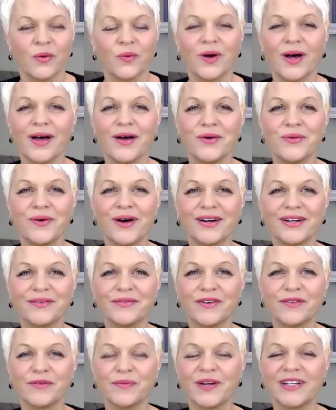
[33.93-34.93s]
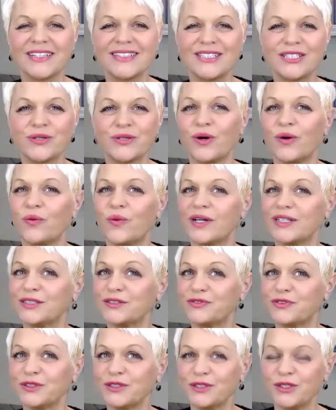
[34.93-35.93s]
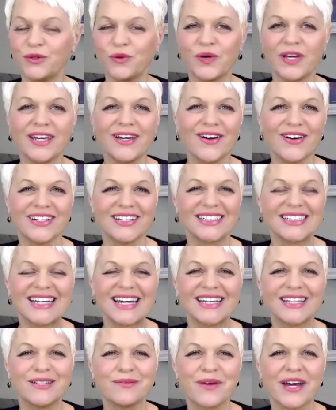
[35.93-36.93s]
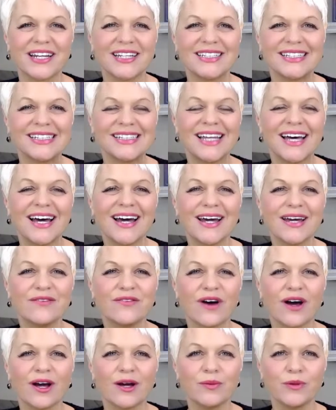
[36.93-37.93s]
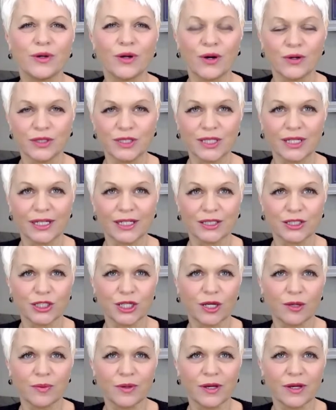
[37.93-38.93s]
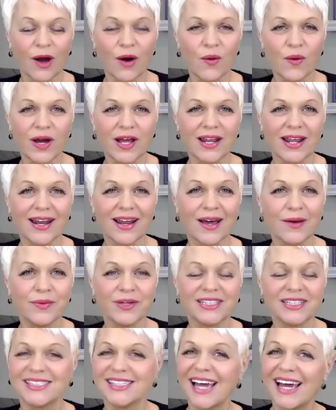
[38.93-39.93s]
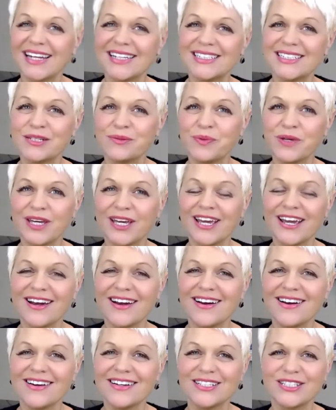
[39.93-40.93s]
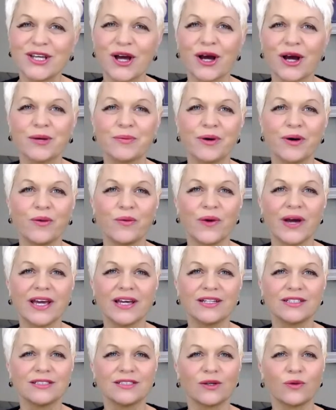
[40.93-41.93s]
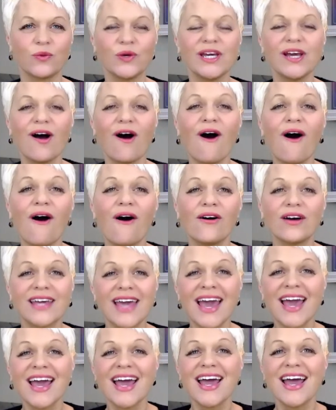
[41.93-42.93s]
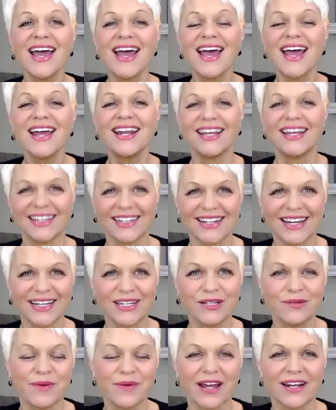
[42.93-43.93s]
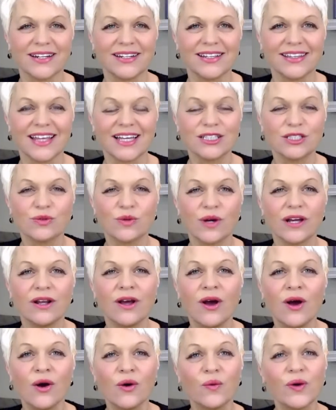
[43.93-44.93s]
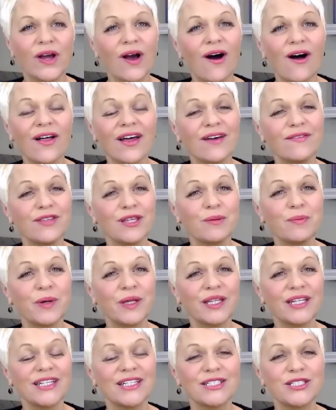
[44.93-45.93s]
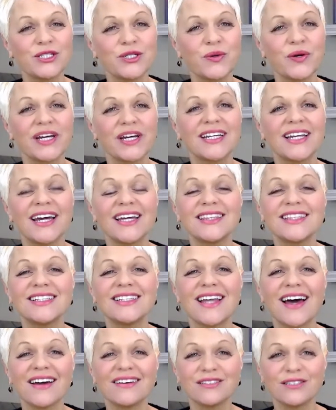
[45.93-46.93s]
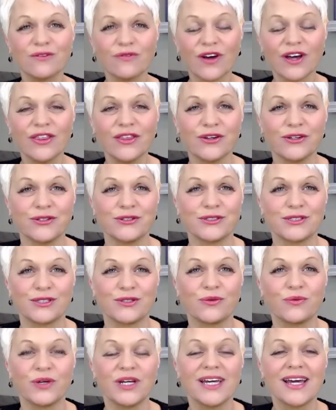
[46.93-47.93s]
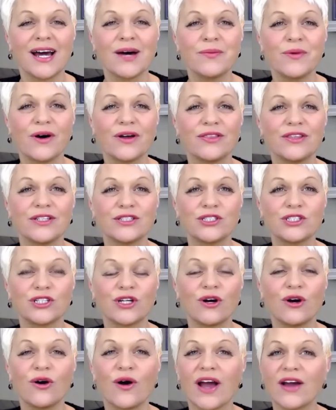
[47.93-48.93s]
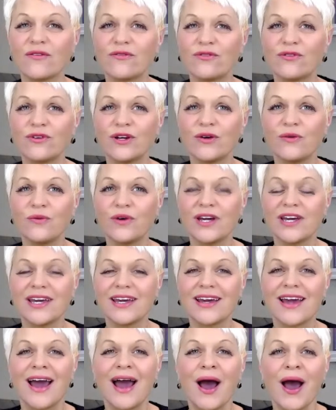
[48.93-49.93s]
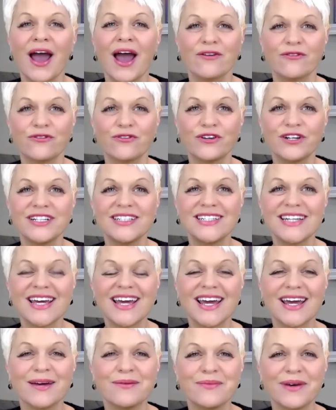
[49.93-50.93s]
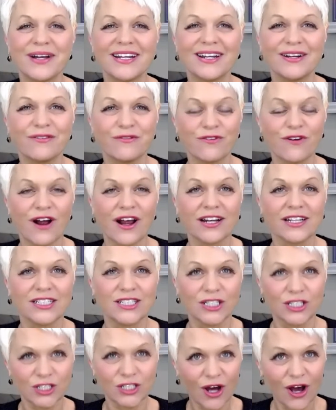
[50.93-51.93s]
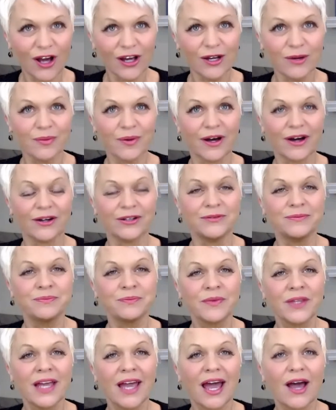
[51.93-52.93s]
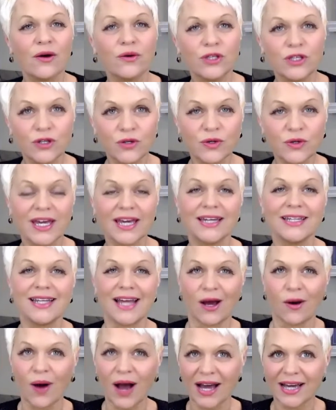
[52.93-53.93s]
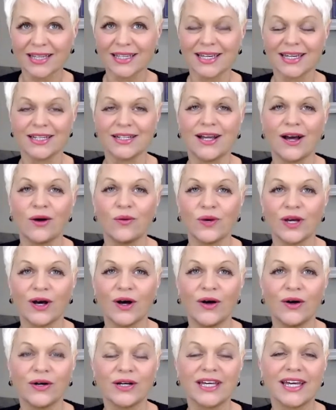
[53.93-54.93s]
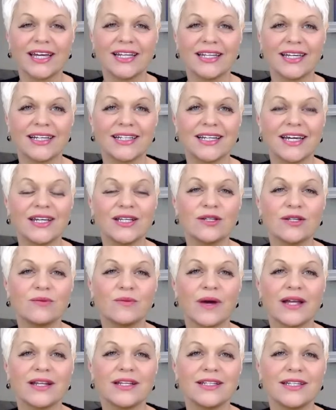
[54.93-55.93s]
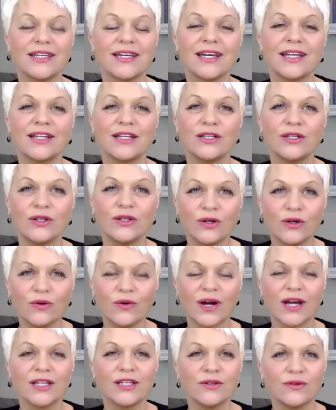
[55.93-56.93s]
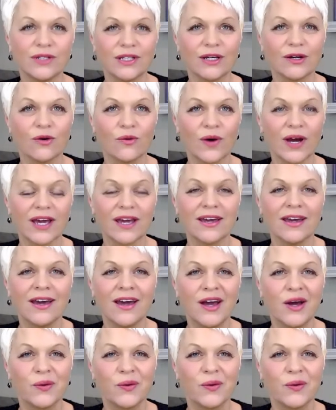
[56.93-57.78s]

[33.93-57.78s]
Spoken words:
Well, welcome everybody to a wonderful new week on Ignite Humanity Live. I'm your host, Lady JB Owen, and I'm excited to be here to talk about ways that we all can ignite humanity. That's right. We all have the ability to ignite the lives of others. And we come on this show every week, every day, Monday to Friday, to talk about how you can, how I can, how we all can ignite humanity in a new and unique way.